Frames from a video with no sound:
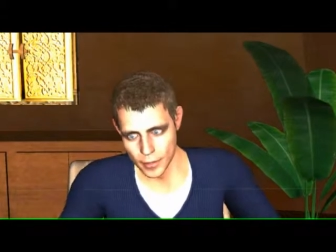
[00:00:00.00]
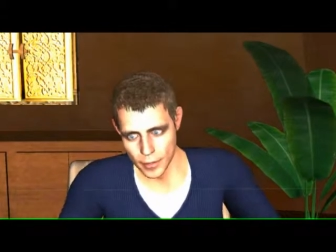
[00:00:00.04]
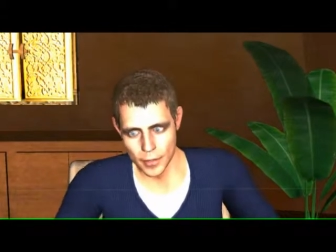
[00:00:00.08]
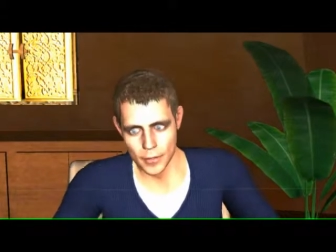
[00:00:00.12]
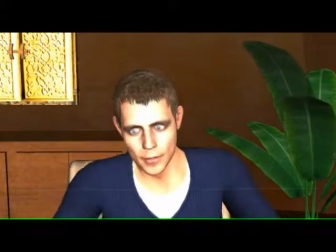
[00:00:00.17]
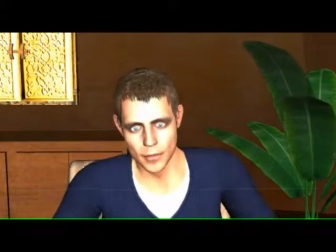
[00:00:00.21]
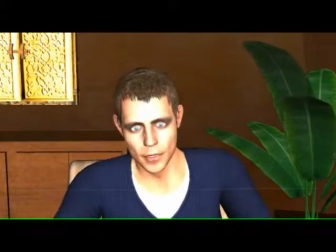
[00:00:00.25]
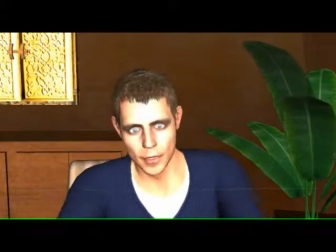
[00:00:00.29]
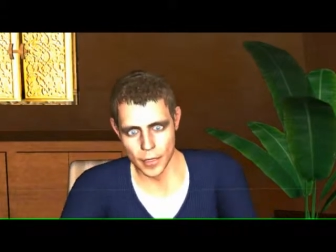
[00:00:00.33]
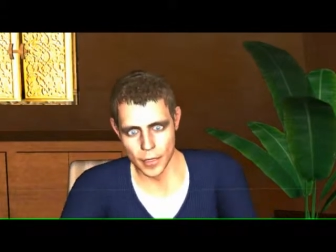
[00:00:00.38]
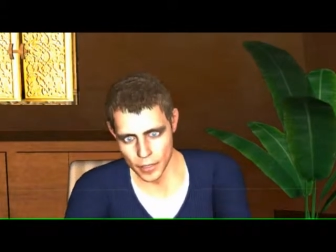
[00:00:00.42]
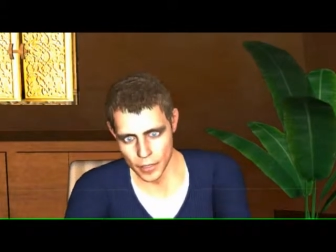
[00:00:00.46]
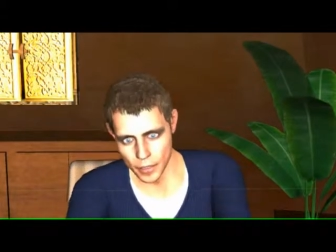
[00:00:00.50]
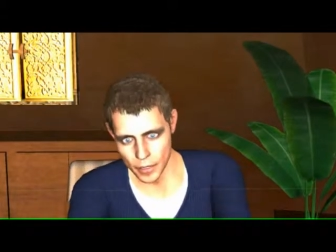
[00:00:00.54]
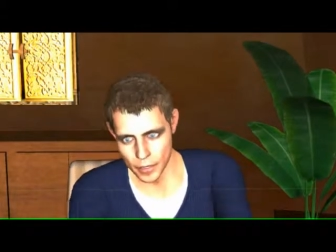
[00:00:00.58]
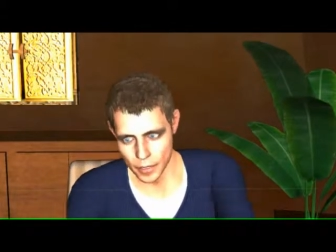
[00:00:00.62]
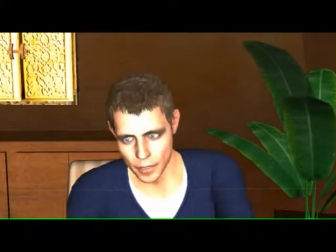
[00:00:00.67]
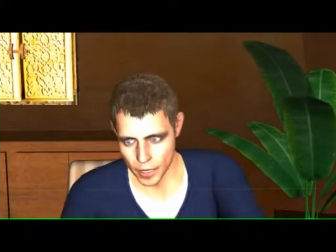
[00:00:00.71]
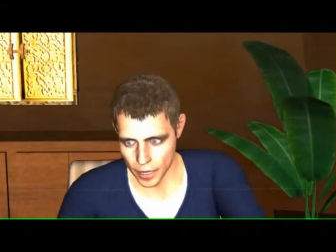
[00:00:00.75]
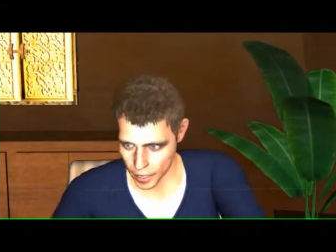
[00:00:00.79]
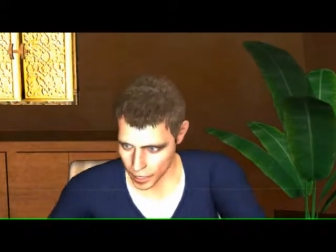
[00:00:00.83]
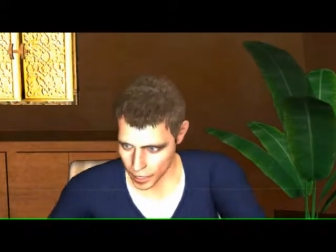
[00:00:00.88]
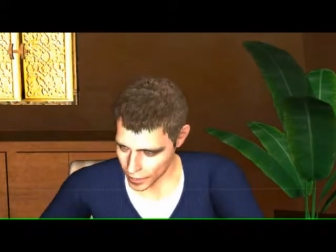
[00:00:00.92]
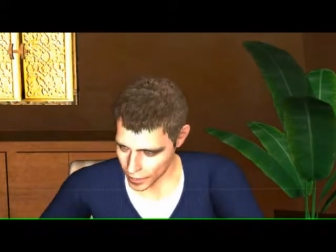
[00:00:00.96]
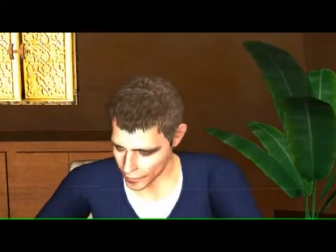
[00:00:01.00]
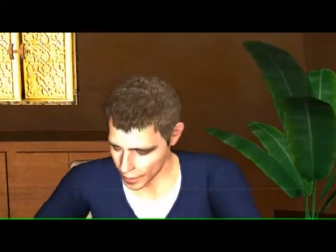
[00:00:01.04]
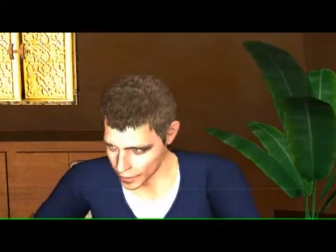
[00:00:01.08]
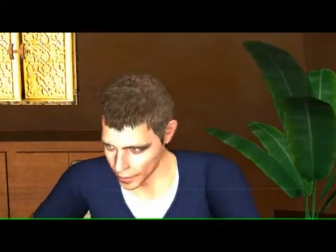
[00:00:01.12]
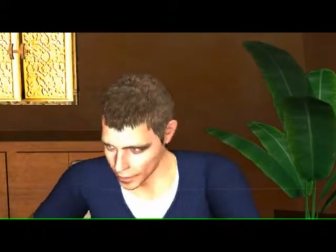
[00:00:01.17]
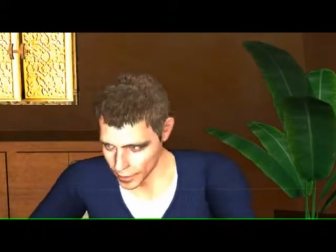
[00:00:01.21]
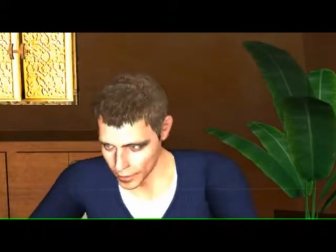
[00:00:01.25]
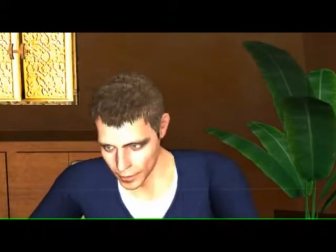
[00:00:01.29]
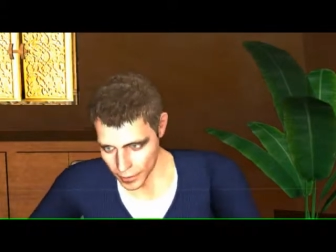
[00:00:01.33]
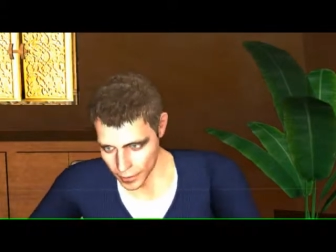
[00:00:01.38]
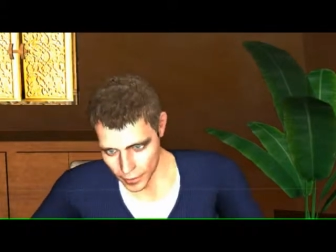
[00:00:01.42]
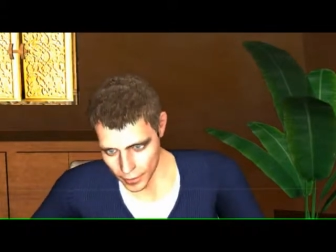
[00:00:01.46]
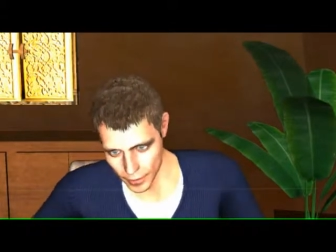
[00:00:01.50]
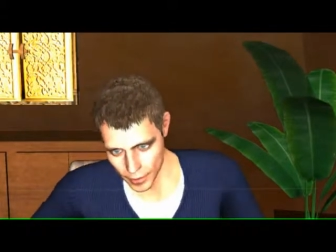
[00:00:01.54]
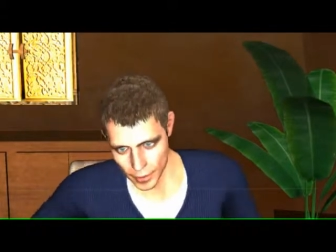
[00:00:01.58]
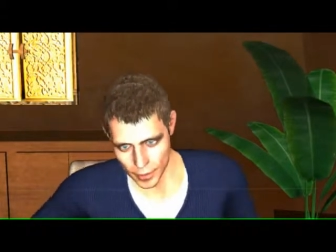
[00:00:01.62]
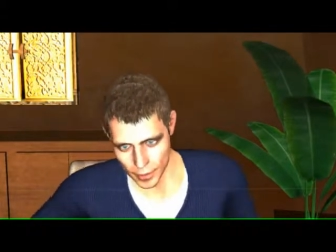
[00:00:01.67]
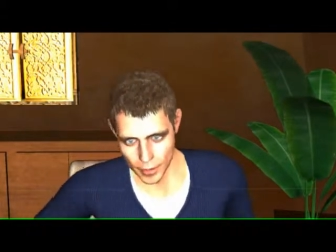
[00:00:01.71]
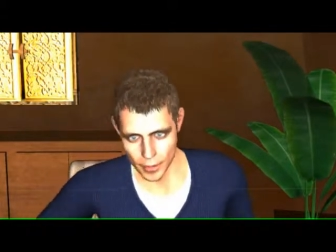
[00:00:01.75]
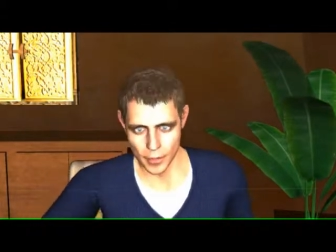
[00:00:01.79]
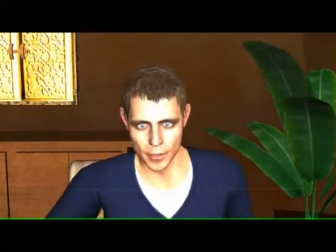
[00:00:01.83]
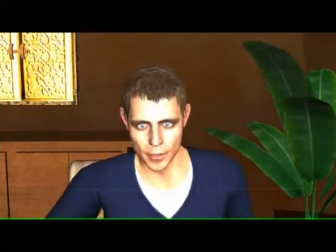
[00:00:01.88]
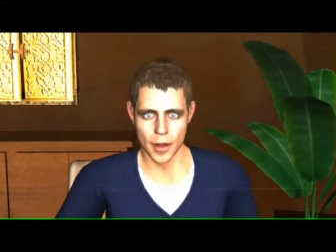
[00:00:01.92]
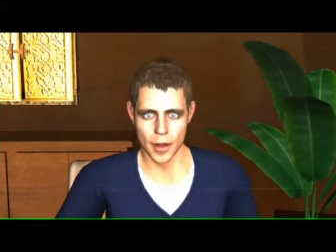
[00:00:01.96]
to call the settlement
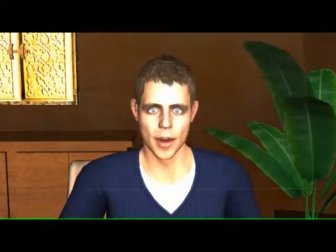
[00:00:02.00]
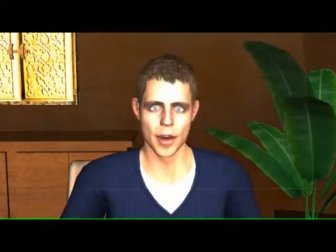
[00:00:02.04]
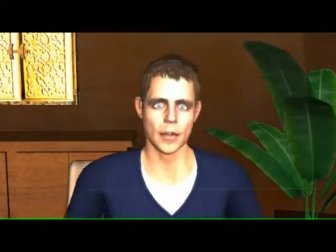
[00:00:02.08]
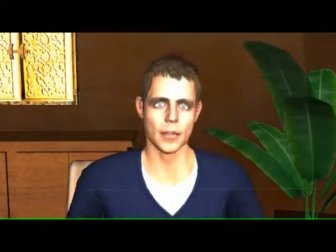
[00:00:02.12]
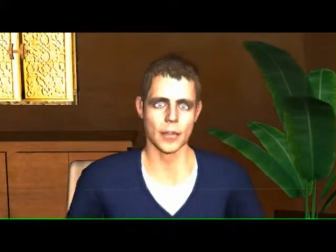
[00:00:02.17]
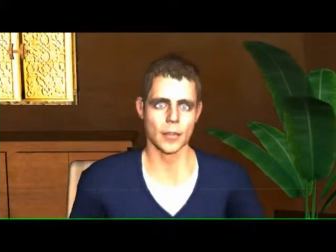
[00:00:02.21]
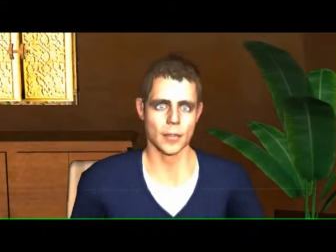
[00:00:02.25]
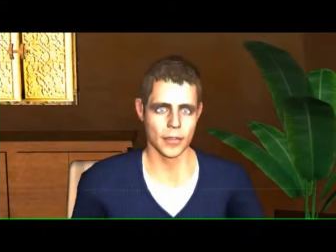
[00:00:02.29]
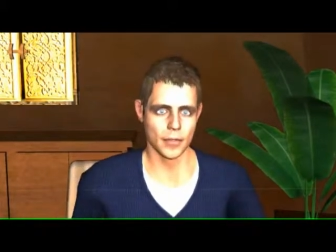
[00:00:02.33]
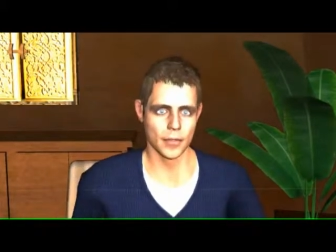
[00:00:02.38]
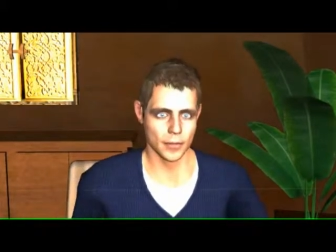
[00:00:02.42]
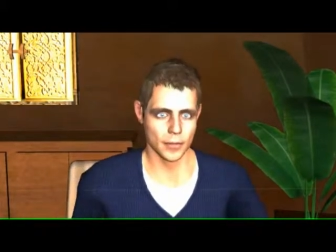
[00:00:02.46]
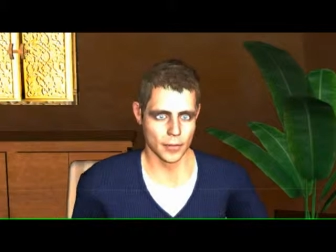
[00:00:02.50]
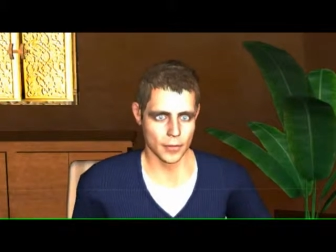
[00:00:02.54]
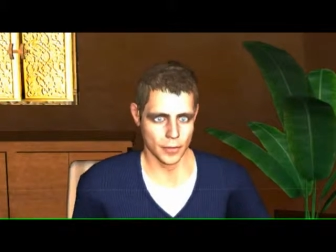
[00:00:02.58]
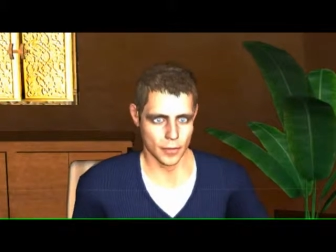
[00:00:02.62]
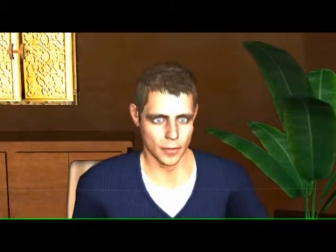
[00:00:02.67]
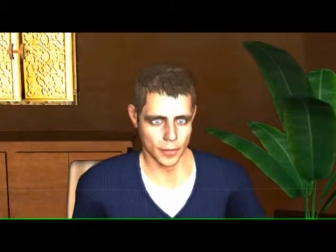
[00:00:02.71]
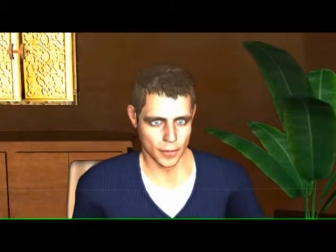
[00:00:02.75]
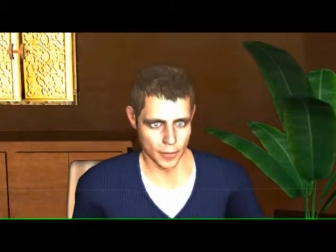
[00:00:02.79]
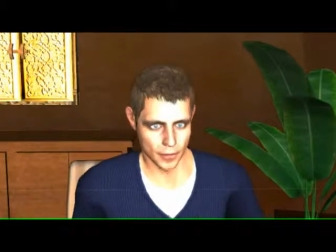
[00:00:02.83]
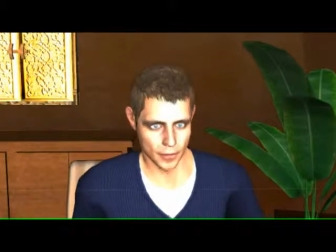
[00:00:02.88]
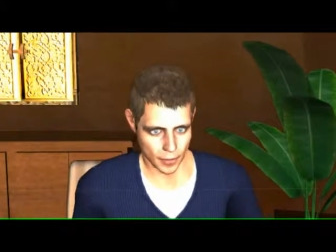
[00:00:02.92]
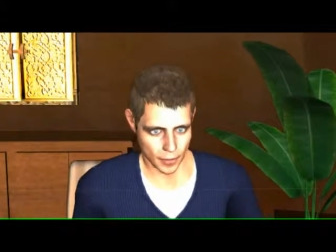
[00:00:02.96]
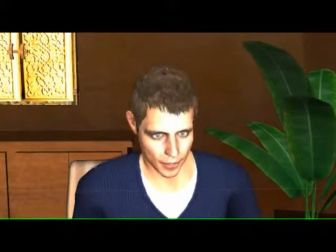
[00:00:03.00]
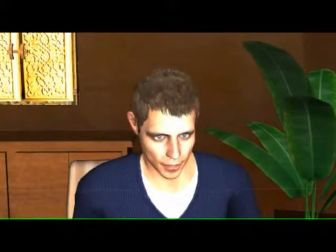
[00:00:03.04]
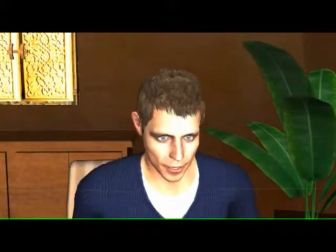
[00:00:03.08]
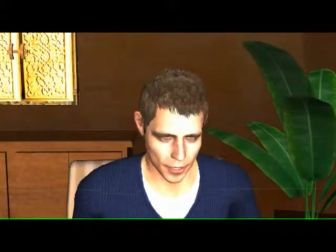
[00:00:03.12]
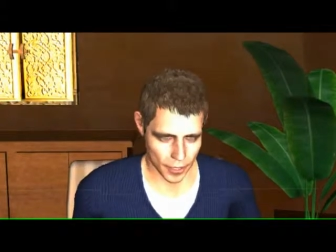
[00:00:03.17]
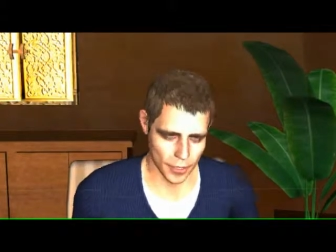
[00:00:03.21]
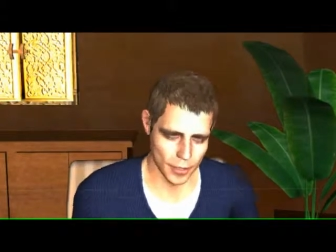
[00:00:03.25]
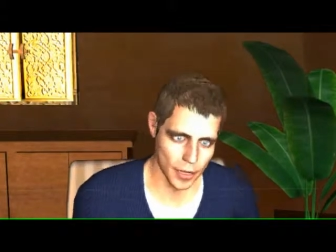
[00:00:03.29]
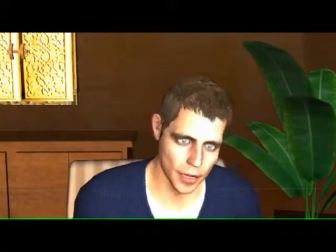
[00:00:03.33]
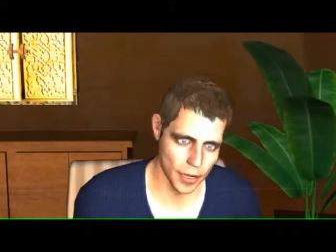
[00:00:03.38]
Boring in